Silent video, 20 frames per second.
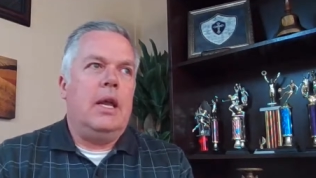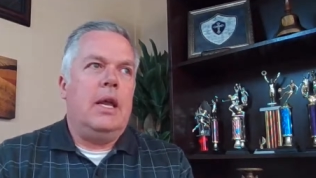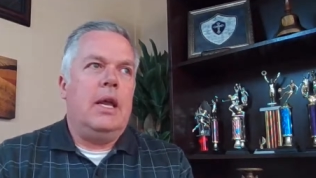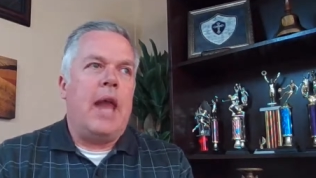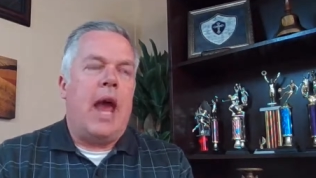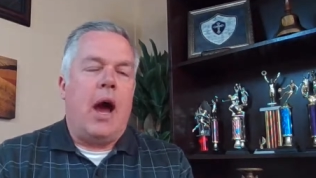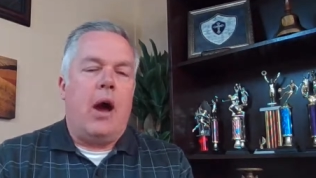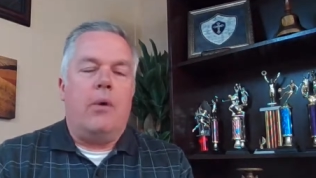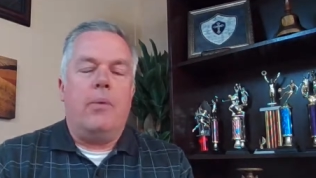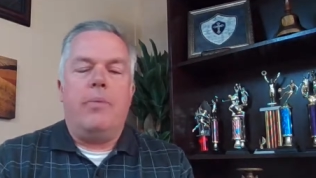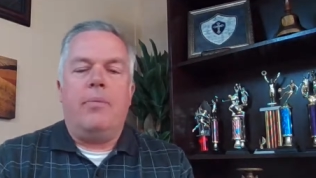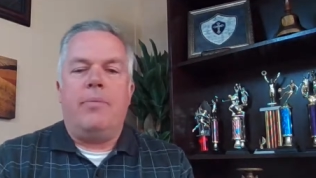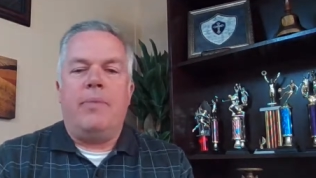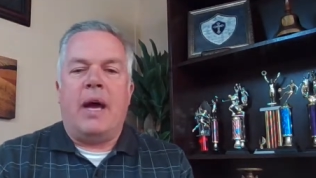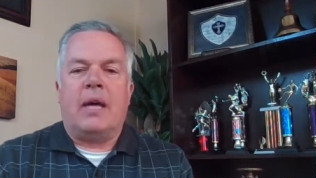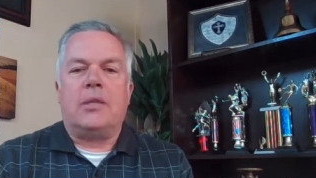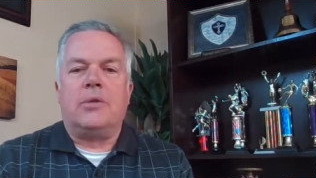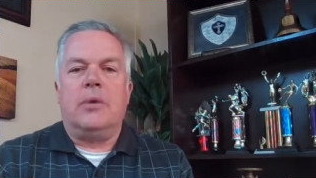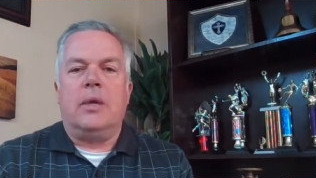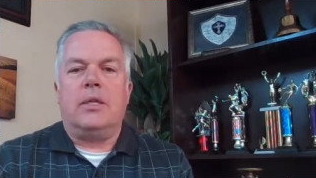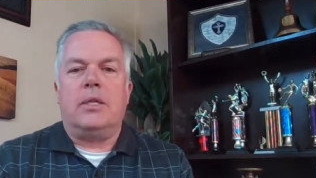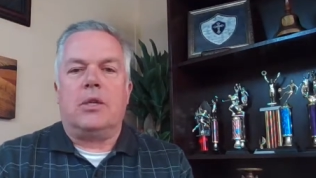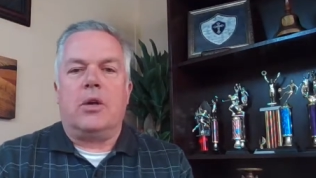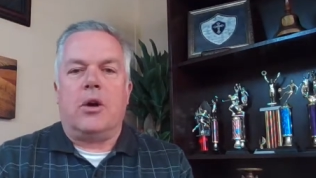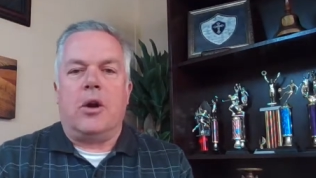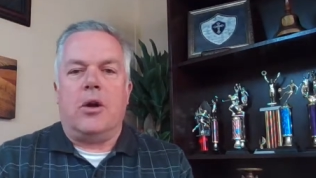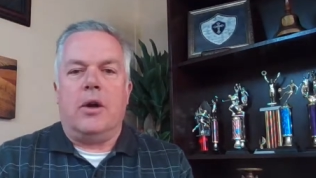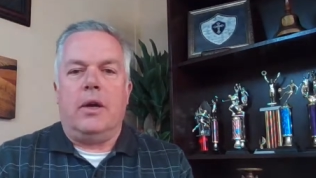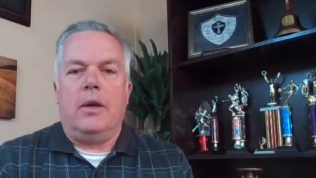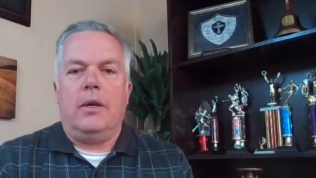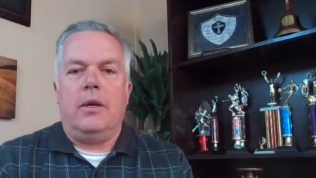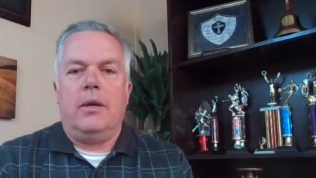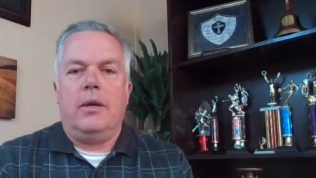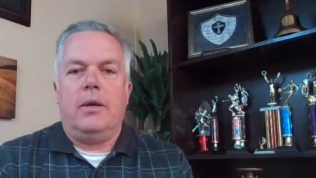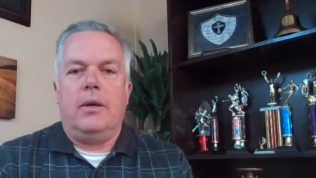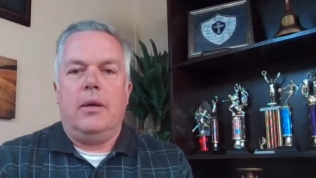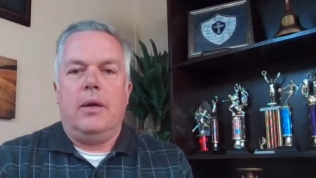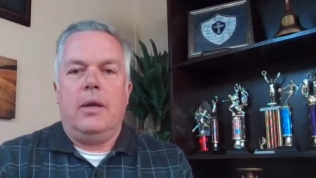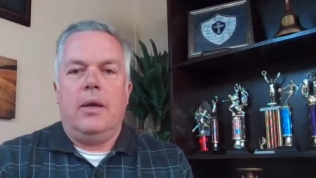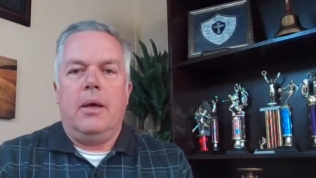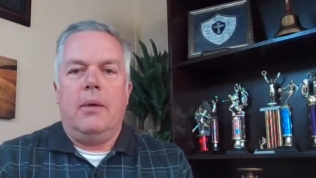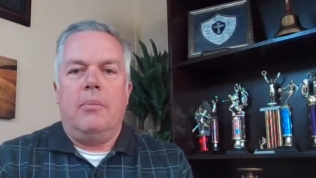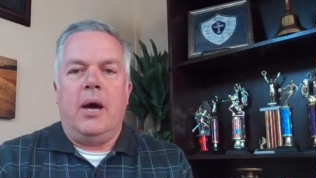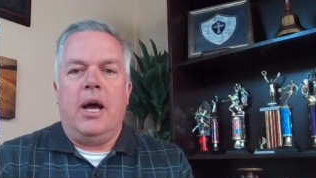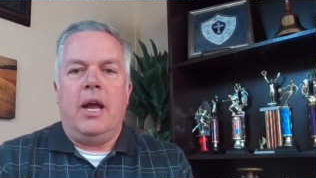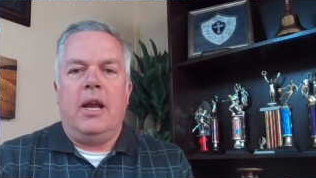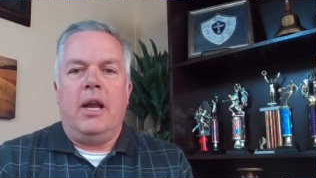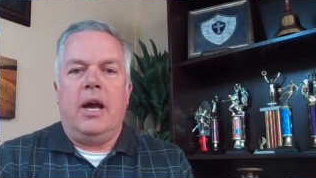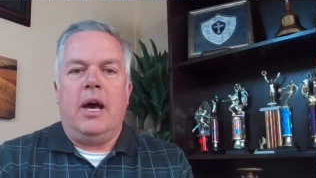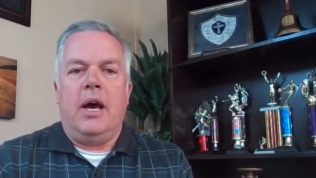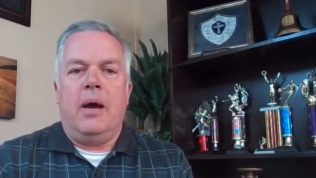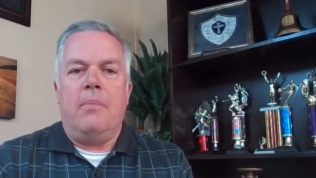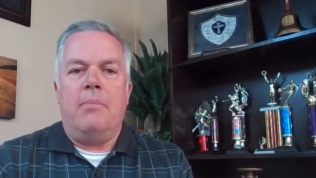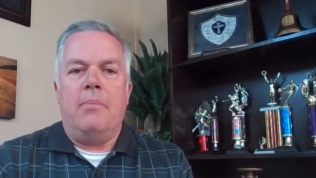now that's what's current. But uh,